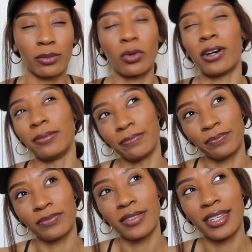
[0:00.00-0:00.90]
Well,
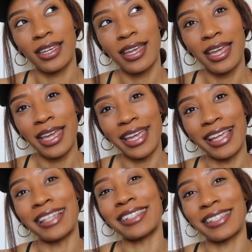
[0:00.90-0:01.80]

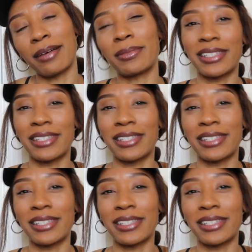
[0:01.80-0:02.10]
in some